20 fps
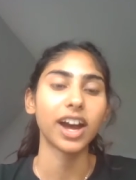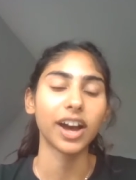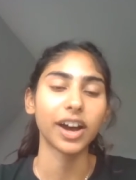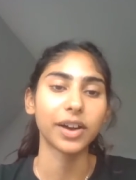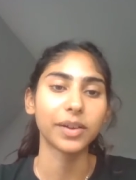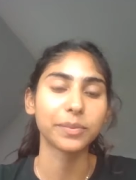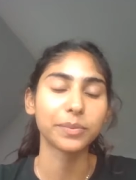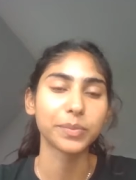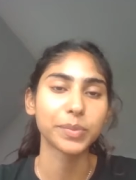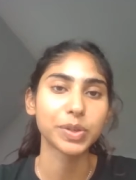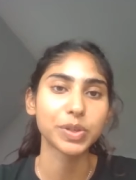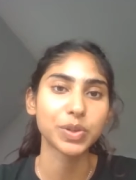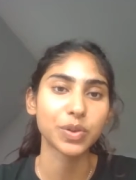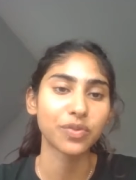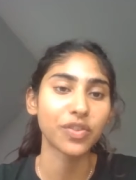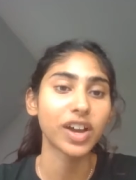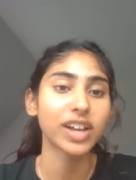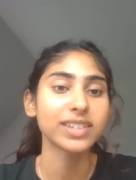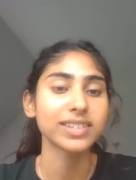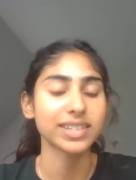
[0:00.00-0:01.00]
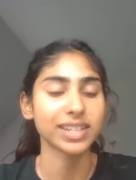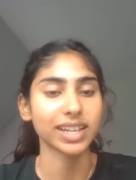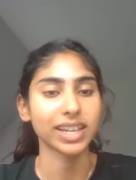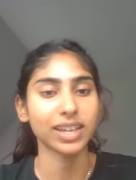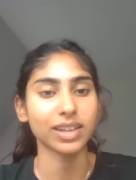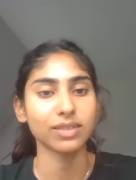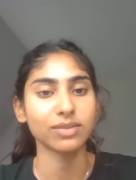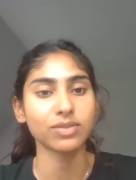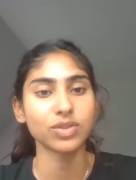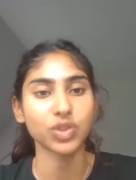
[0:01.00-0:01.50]
Um, so
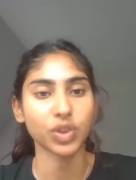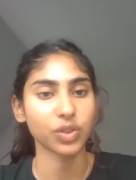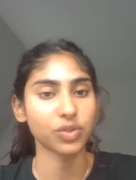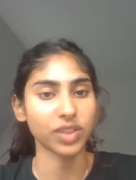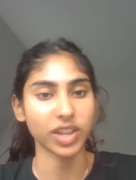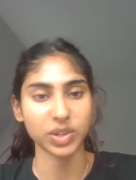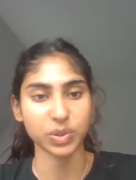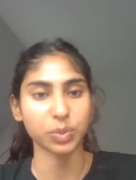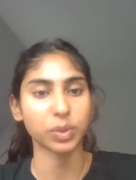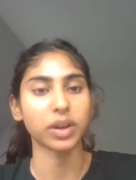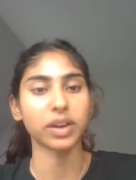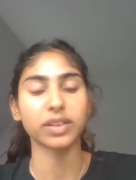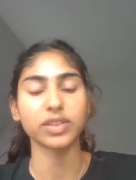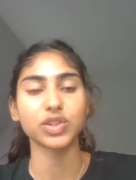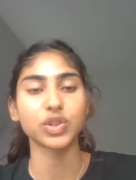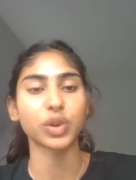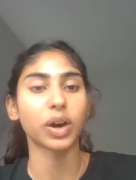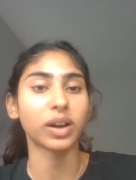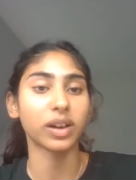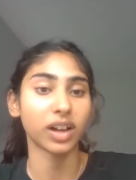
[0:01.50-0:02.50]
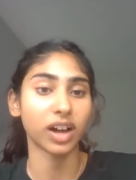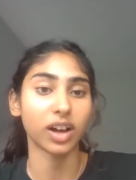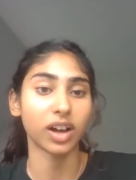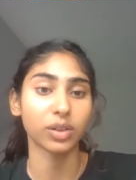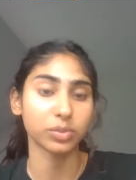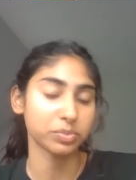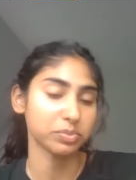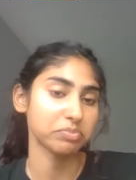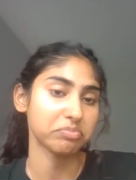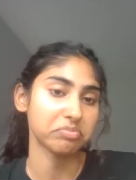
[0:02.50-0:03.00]
firstly, so that's what, so I'll,
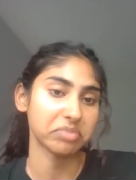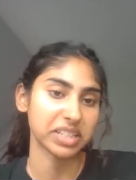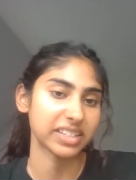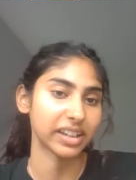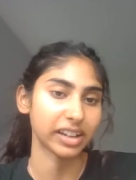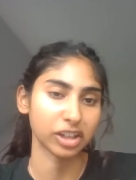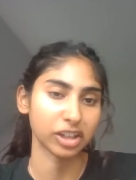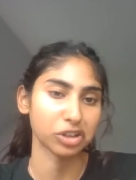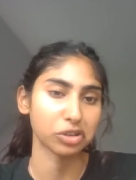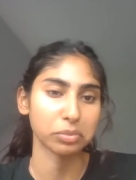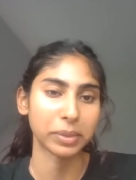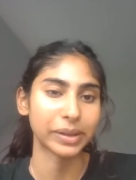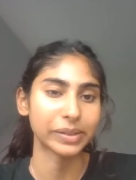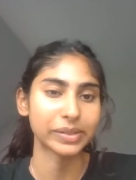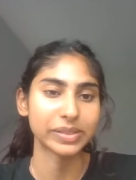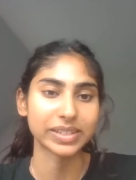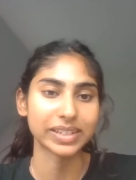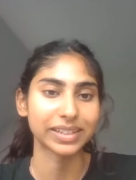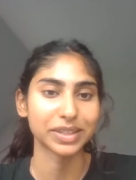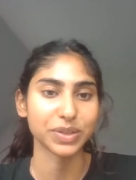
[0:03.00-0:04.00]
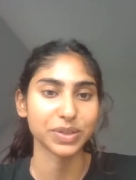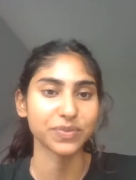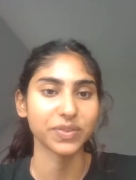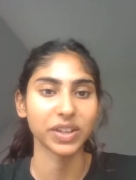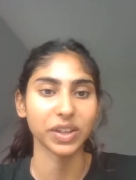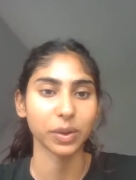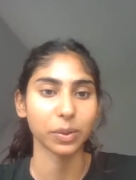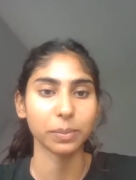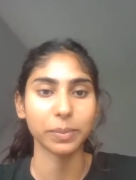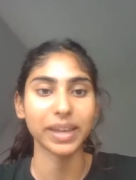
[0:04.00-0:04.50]
I'll, be telling you about it in this
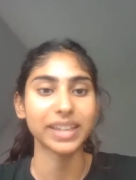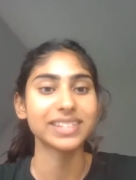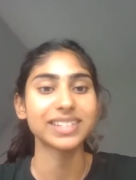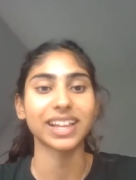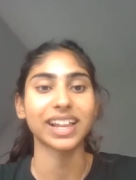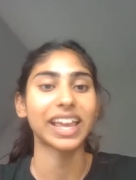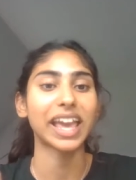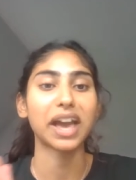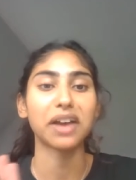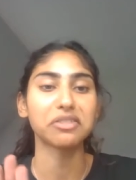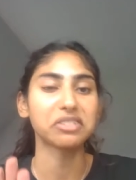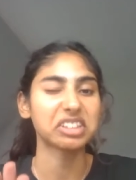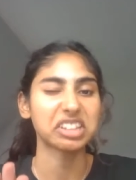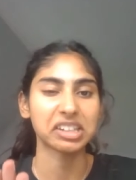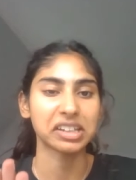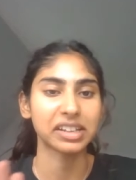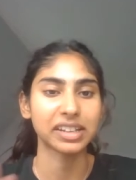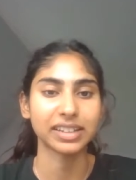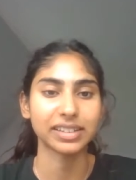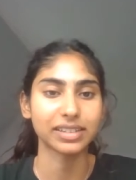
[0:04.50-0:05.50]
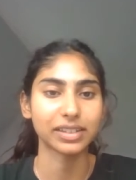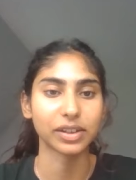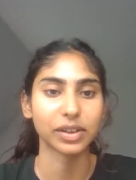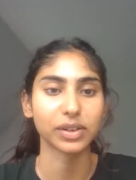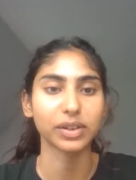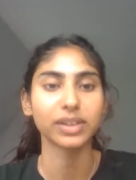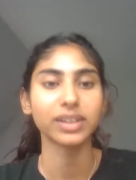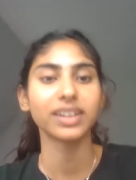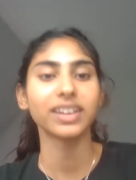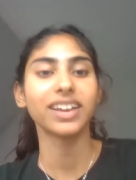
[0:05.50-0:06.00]
video, basically everything you need to
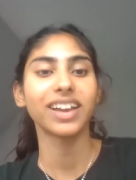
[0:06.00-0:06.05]
know.